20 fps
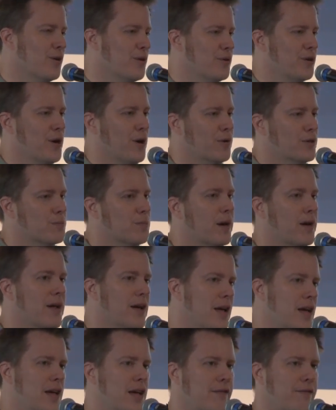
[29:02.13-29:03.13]
Who knows? But
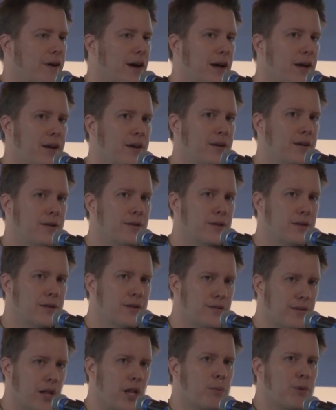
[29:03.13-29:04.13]
if I
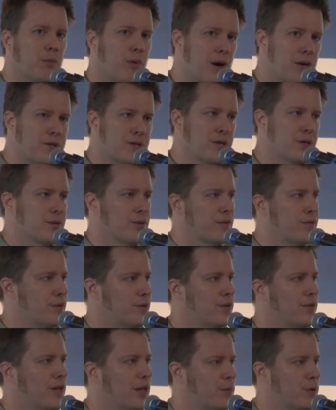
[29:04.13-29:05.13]
develop a project, or if
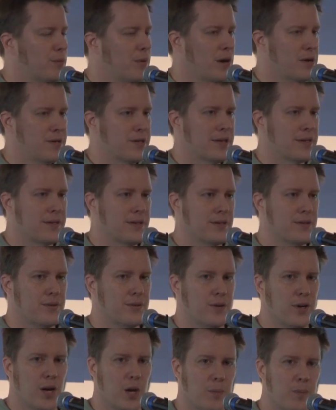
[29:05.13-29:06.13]
you develop a project and
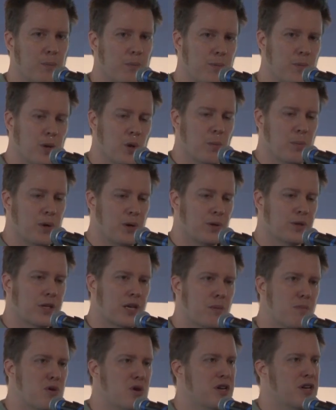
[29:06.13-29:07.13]
you help build a
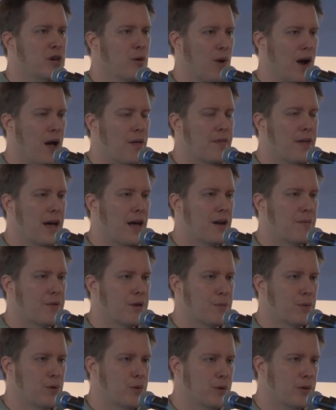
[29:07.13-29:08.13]
community around that of
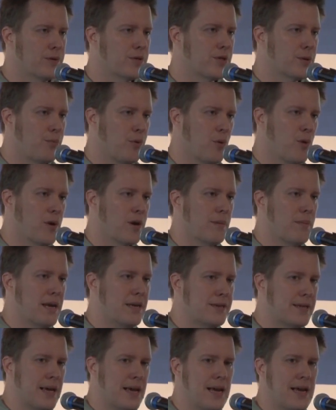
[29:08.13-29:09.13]
people who can support and
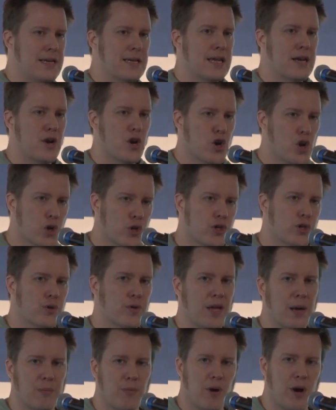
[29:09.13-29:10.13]
maintain and
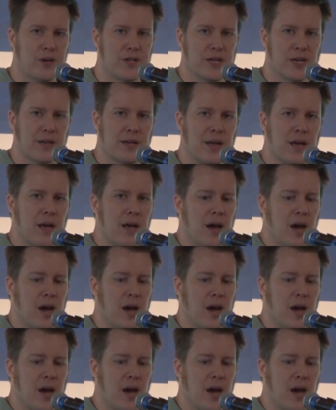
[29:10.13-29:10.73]
nurture that project,